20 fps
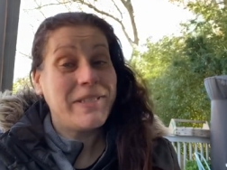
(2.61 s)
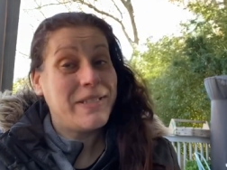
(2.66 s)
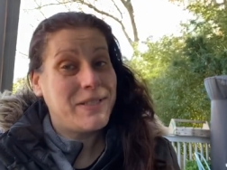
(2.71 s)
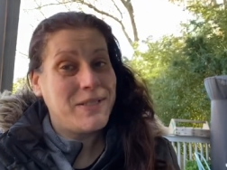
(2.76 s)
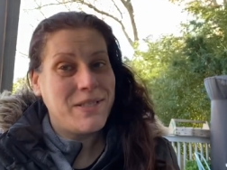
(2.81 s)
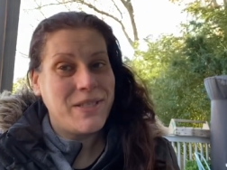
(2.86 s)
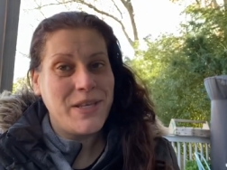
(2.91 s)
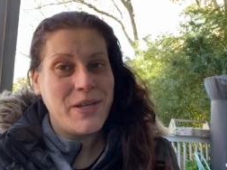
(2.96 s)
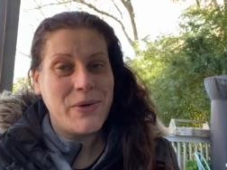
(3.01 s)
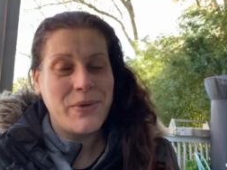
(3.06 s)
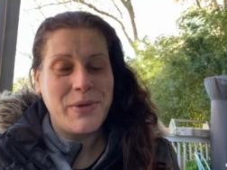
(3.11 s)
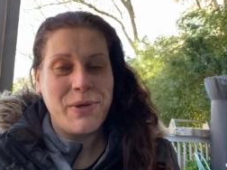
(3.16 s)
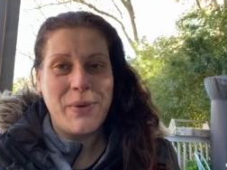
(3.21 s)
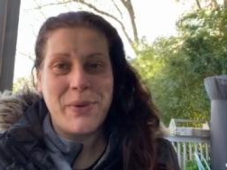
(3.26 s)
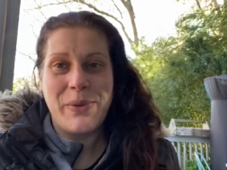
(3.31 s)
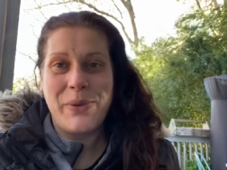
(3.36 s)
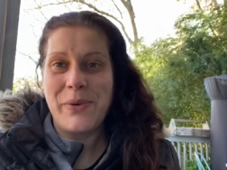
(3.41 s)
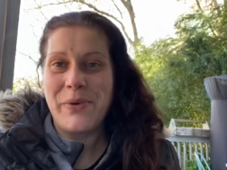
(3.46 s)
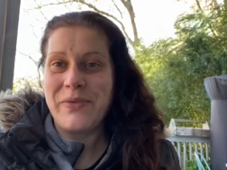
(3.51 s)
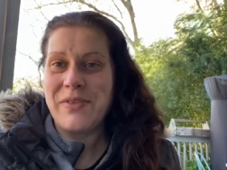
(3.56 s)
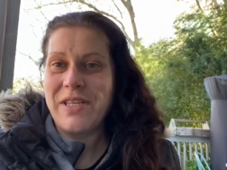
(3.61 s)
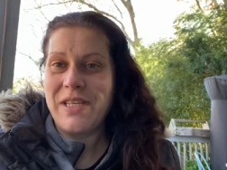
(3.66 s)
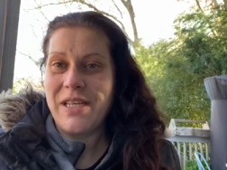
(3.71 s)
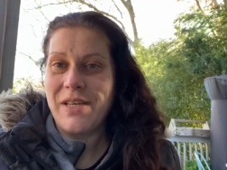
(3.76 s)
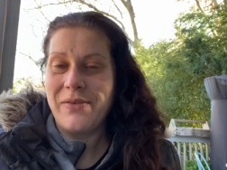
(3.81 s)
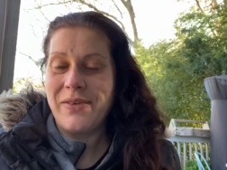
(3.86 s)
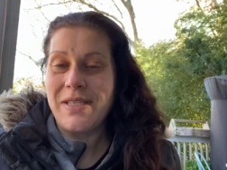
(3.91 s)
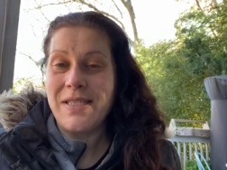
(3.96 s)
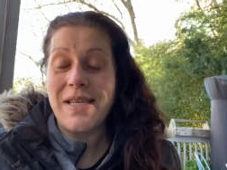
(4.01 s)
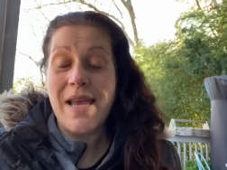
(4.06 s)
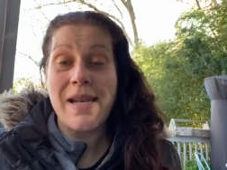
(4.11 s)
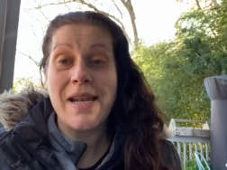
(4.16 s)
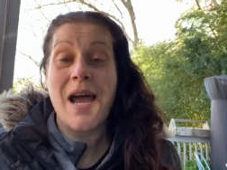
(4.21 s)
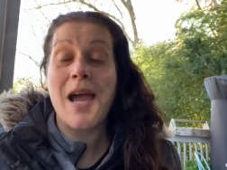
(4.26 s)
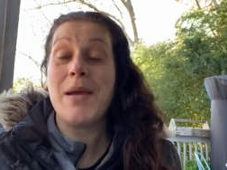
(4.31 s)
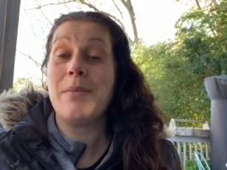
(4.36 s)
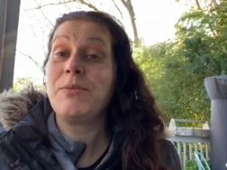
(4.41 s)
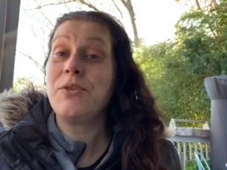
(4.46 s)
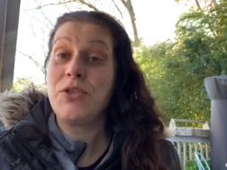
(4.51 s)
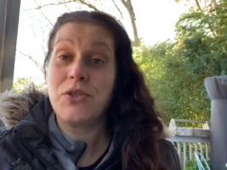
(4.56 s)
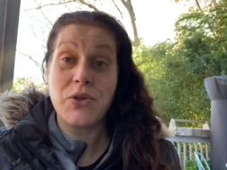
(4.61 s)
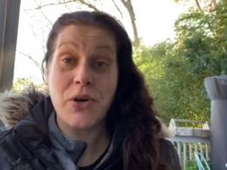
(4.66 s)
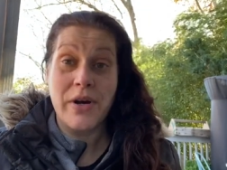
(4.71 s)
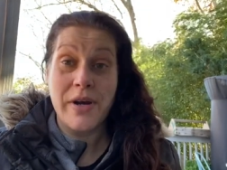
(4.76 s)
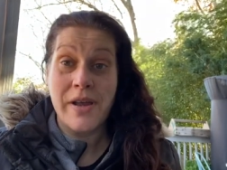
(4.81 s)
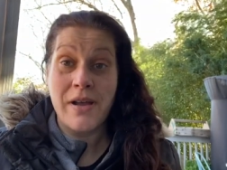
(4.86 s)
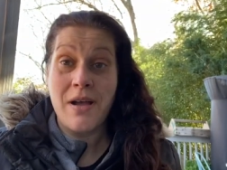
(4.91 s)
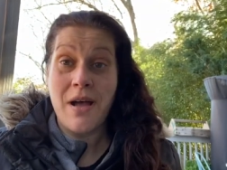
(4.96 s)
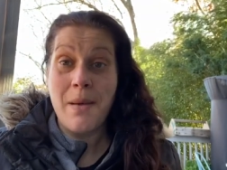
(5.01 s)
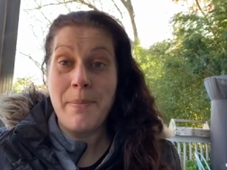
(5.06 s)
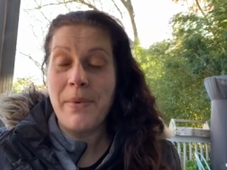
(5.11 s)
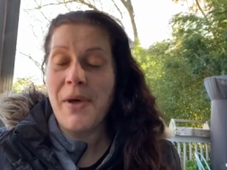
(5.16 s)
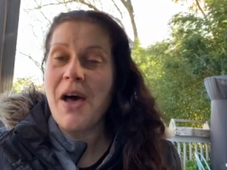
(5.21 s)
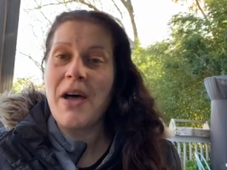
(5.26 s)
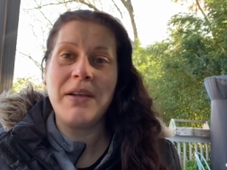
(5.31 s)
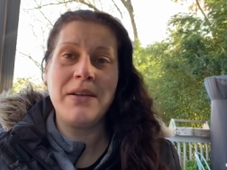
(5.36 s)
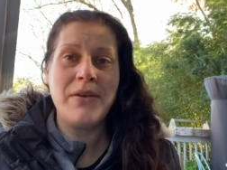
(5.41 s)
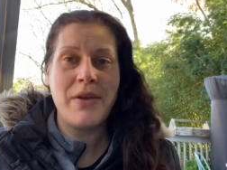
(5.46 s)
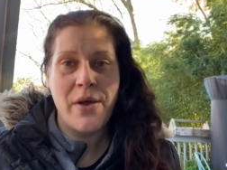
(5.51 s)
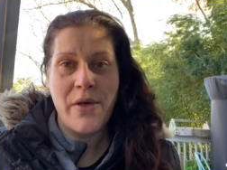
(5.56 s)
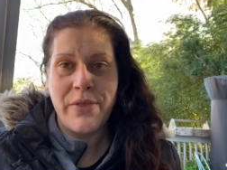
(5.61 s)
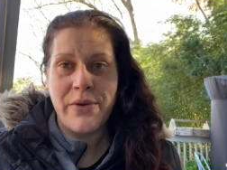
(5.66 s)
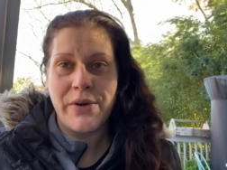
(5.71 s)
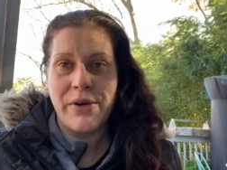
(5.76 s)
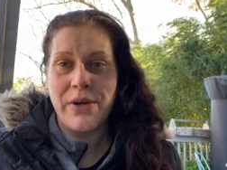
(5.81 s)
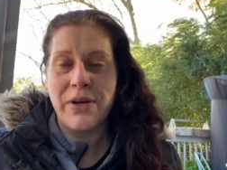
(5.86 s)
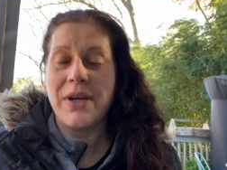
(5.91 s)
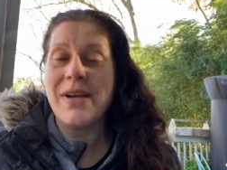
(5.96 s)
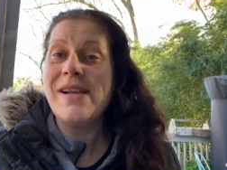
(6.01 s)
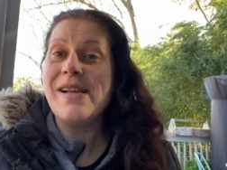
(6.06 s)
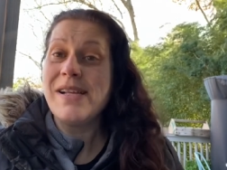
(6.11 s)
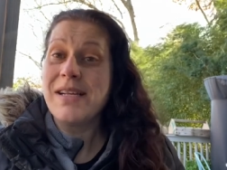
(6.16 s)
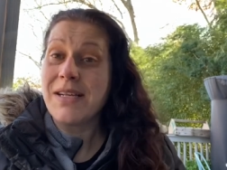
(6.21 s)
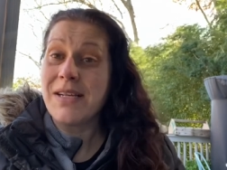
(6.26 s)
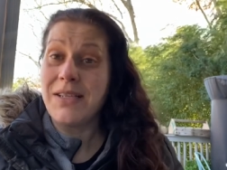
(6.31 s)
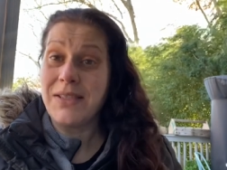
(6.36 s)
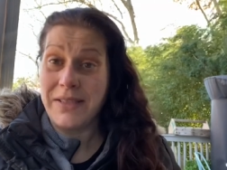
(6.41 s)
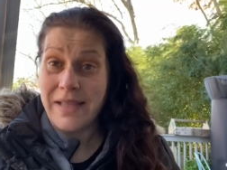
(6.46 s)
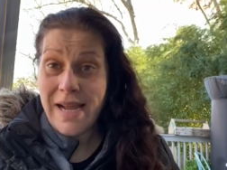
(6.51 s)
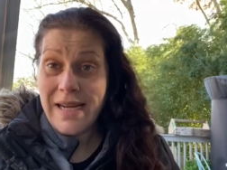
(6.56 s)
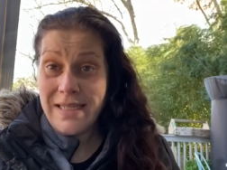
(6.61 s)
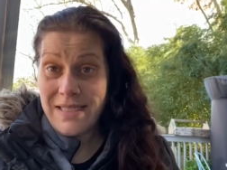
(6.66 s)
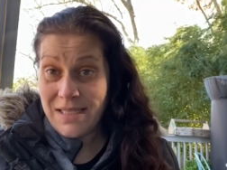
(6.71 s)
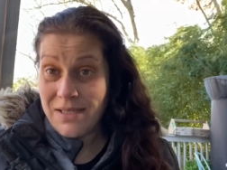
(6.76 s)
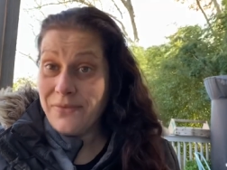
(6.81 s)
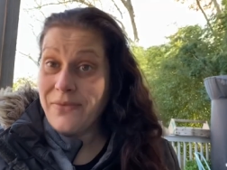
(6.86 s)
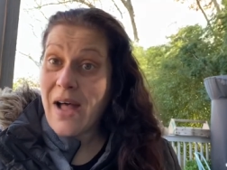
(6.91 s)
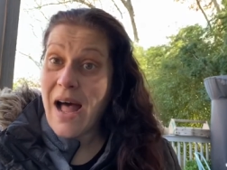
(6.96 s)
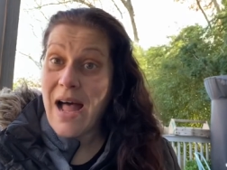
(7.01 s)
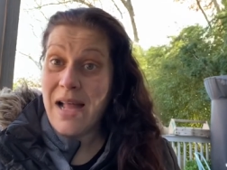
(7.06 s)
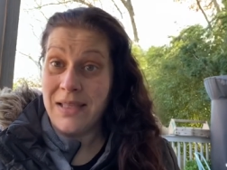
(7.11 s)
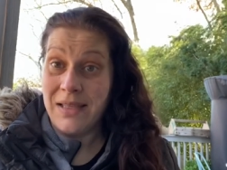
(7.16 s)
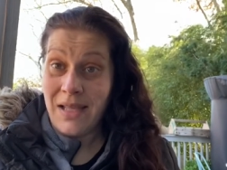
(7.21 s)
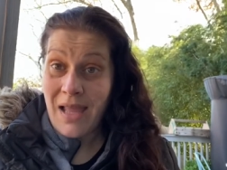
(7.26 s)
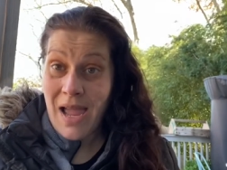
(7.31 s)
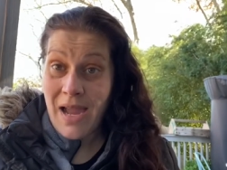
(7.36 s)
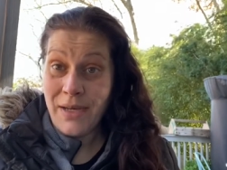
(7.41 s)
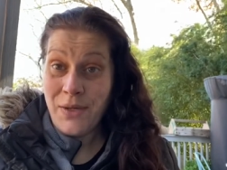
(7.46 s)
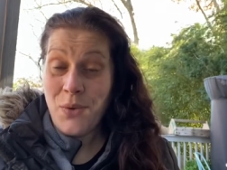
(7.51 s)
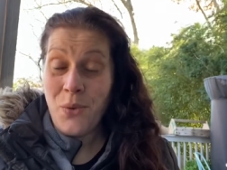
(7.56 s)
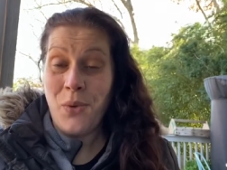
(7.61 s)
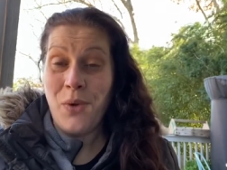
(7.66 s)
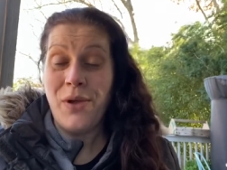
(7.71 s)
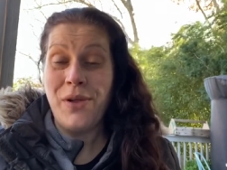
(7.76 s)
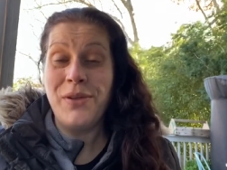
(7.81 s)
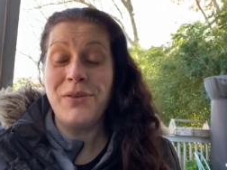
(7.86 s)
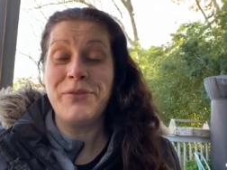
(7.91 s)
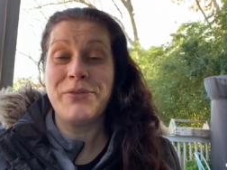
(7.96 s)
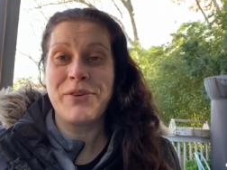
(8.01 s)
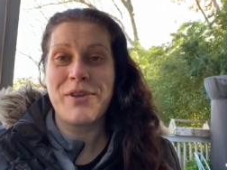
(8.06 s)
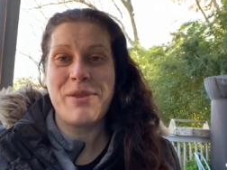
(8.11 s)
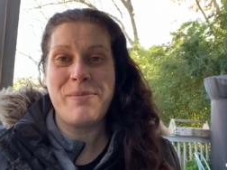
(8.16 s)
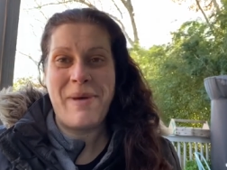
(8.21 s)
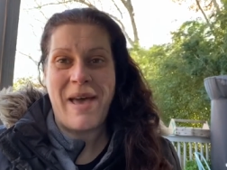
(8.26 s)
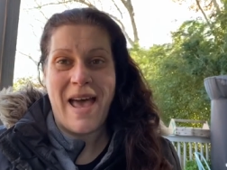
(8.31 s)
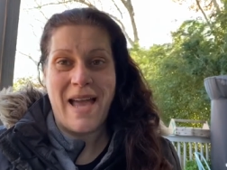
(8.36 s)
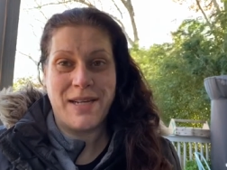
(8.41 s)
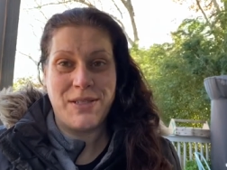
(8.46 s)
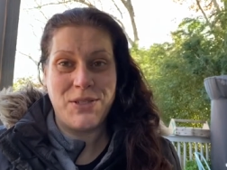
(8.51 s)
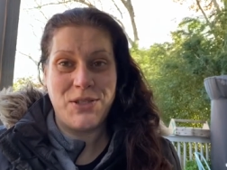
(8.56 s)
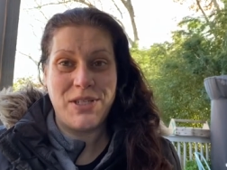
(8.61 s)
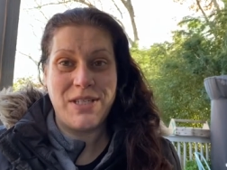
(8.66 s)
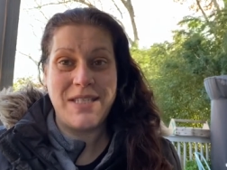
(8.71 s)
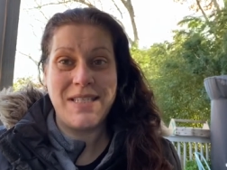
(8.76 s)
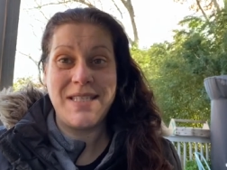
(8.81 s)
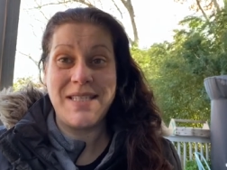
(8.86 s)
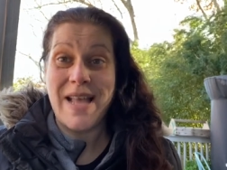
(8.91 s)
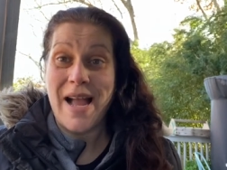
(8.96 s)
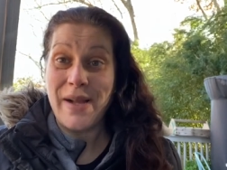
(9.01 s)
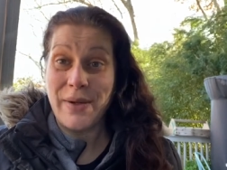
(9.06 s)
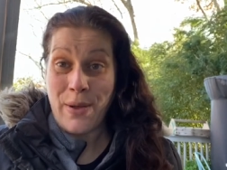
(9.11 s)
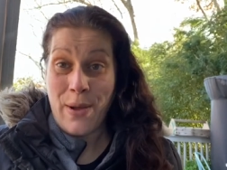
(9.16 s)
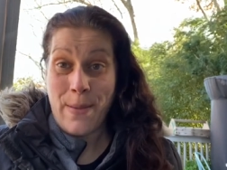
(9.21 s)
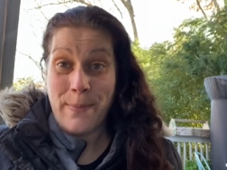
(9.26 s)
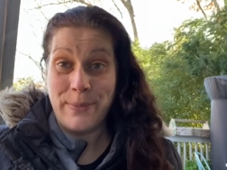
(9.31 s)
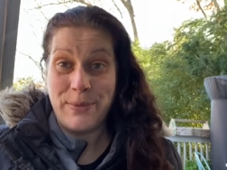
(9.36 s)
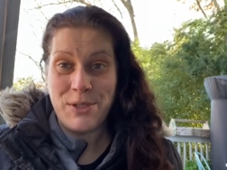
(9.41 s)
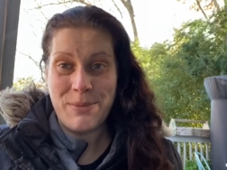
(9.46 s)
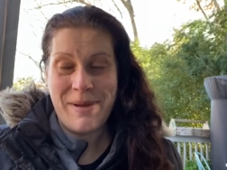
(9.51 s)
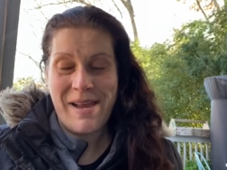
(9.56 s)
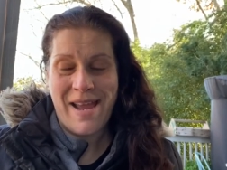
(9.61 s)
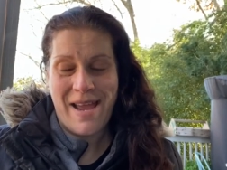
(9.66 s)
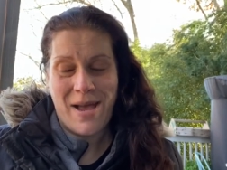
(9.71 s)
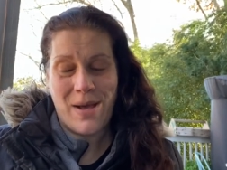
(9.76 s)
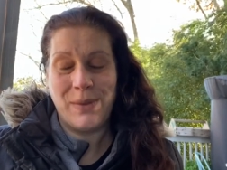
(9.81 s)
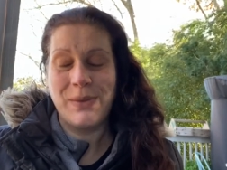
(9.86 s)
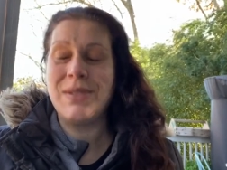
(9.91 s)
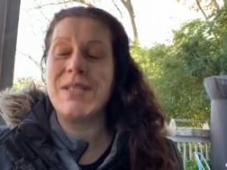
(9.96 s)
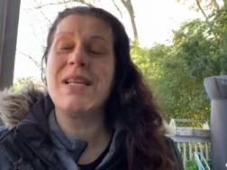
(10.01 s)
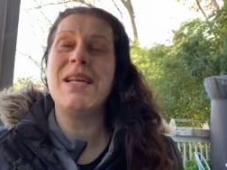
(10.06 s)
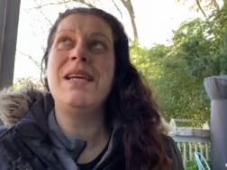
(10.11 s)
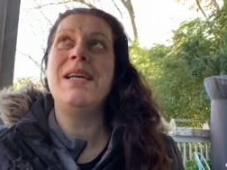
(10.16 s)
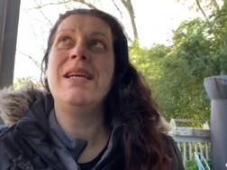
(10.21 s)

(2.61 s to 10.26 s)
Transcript: It's Theoni with Thrifty Divas and I am starting up another collective online haul for the packages that come to my house.